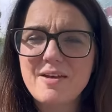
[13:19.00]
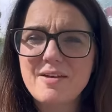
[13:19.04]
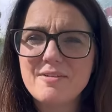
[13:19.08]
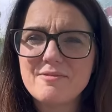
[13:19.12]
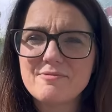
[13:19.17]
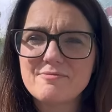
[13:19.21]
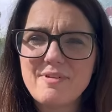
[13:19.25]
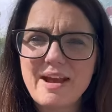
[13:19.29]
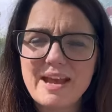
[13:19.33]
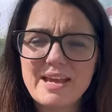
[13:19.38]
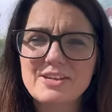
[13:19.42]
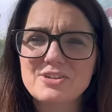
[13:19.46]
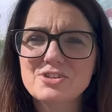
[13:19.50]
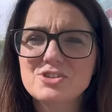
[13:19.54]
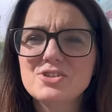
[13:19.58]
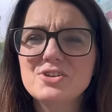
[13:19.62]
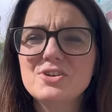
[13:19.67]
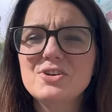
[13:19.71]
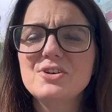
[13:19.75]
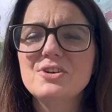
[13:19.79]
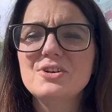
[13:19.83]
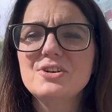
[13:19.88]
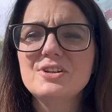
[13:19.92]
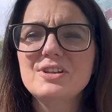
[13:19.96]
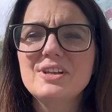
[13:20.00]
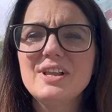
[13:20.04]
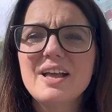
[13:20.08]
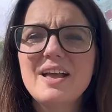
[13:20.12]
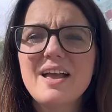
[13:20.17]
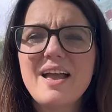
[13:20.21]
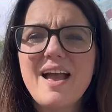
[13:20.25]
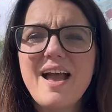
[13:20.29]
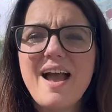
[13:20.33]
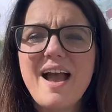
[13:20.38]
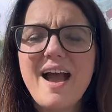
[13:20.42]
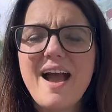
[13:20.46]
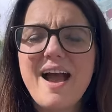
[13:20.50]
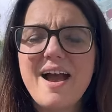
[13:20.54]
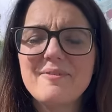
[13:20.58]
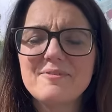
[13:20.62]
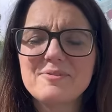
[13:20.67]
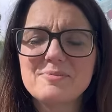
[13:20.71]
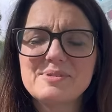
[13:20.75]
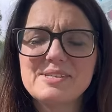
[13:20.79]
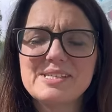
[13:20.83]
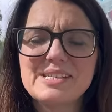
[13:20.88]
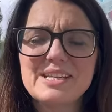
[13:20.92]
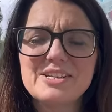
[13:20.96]
Rachel
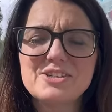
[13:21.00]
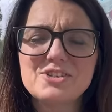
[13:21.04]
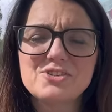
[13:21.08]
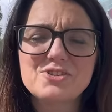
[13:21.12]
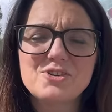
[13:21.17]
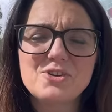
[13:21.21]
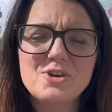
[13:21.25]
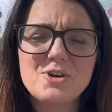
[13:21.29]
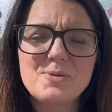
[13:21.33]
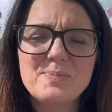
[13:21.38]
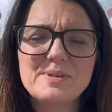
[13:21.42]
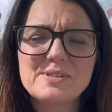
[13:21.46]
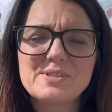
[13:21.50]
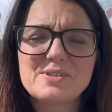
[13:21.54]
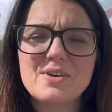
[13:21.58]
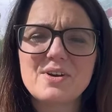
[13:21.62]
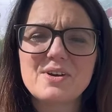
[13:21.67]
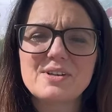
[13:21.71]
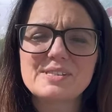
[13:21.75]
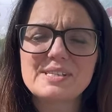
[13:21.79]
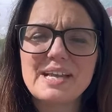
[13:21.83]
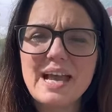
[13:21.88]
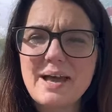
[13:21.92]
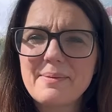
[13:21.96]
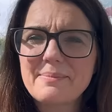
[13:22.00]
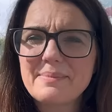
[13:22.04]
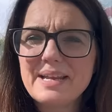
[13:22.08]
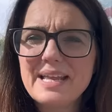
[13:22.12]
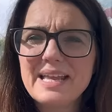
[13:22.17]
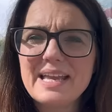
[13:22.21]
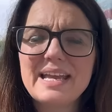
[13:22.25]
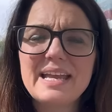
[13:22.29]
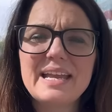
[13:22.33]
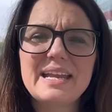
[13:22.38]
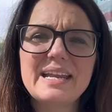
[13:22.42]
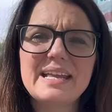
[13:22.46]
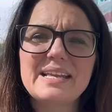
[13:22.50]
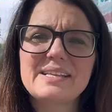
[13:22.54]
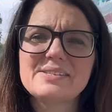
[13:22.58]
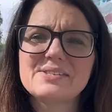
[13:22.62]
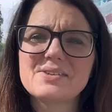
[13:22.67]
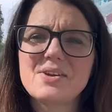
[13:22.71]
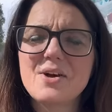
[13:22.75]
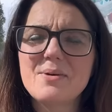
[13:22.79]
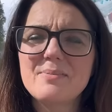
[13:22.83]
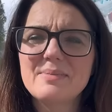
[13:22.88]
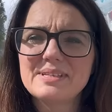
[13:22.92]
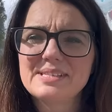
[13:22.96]
from Stitched Up. It's got Tamlin. It's
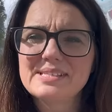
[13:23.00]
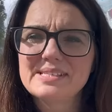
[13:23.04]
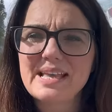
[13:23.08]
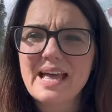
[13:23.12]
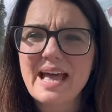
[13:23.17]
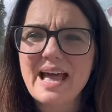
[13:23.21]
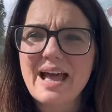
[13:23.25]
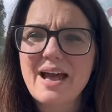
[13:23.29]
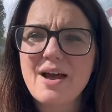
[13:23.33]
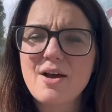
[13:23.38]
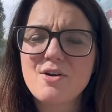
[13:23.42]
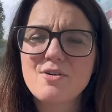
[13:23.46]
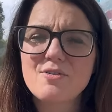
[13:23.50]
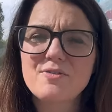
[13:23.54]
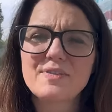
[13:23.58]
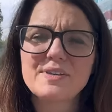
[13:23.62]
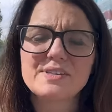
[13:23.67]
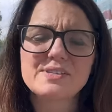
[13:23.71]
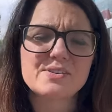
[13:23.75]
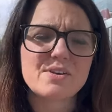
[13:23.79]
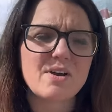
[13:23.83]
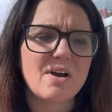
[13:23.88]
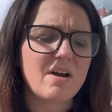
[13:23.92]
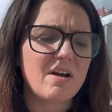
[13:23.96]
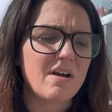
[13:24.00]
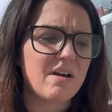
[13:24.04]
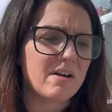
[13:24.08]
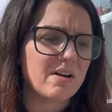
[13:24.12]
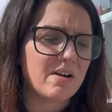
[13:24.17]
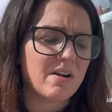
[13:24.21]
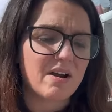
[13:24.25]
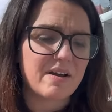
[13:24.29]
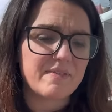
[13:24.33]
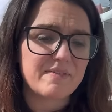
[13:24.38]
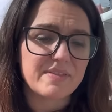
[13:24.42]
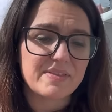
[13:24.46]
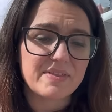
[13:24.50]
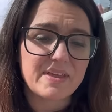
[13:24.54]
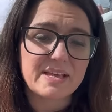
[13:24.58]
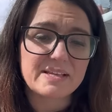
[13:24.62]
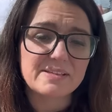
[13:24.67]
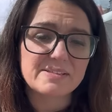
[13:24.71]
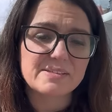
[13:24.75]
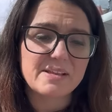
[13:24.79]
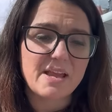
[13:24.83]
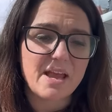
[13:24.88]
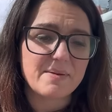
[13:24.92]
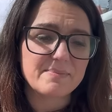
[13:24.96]
got myself. It's got, I can't even
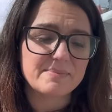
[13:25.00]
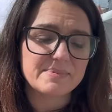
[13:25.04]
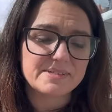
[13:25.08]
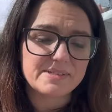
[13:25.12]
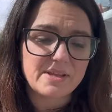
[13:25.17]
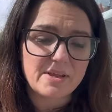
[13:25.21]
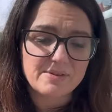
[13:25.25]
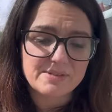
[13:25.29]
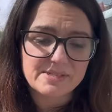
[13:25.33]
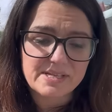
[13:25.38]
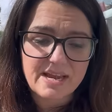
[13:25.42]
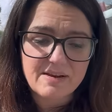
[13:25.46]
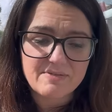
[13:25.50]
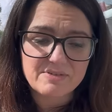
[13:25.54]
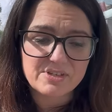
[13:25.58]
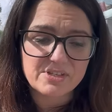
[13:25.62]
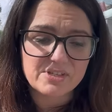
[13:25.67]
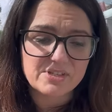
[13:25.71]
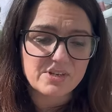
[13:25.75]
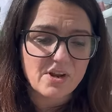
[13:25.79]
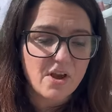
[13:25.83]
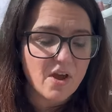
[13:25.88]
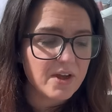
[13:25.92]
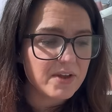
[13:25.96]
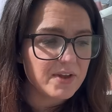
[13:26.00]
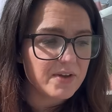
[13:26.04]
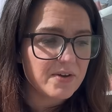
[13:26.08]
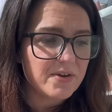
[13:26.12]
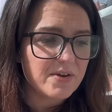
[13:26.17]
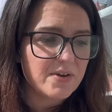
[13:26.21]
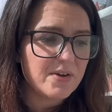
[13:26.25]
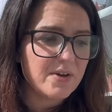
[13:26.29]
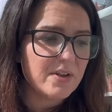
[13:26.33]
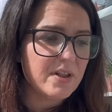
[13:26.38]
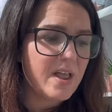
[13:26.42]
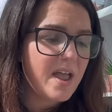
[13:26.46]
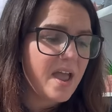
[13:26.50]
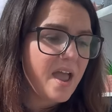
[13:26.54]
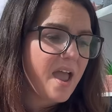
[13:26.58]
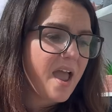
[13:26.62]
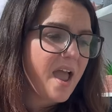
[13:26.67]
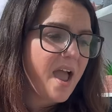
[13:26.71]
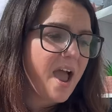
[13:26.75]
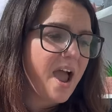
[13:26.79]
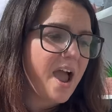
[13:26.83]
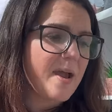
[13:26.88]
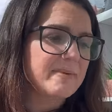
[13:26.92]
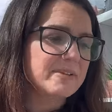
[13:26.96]
think, Sew Sarah's Style.
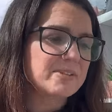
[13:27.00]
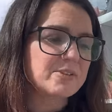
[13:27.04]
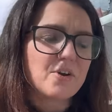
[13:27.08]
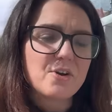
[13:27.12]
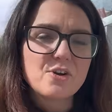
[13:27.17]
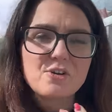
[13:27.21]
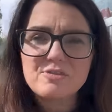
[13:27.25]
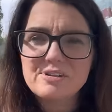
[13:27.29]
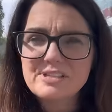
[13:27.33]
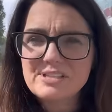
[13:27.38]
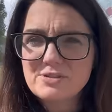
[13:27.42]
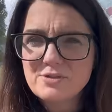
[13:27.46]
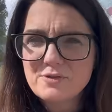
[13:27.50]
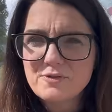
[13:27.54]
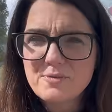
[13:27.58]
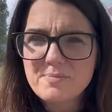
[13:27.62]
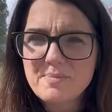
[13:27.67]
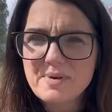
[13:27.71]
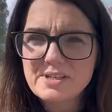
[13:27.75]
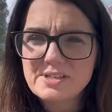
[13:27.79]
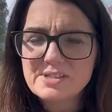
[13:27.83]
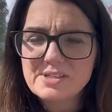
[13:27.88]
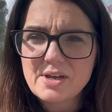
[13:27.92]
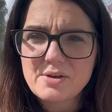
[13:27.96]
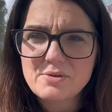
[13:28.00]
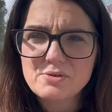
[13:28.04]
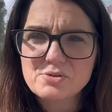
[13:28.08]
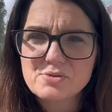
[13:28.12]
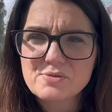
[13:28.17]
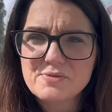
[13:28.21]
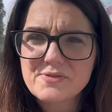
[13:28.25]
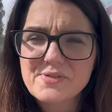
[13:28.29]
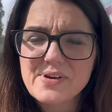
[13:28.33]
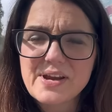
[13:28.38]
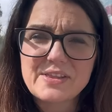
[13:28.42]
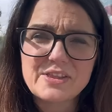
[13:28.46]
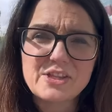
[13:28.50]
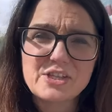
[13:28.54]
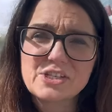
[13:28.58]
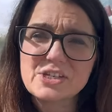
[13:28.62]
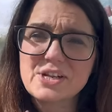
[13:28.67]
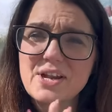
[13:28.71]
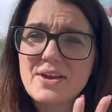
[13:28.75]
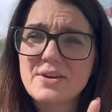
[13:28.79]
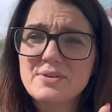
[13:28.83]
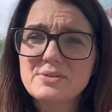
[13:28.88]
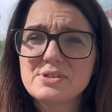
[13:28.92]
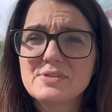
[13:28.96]
It's got Crystal from My Social Thread. There's
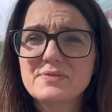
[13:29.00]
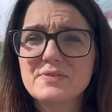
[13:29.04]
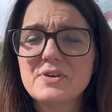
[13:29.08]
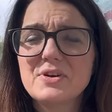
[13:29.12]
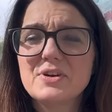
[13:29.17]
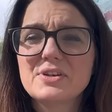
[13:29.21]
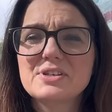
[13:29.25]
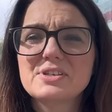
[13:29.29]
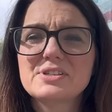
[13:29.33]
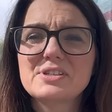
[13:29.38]
loads of us.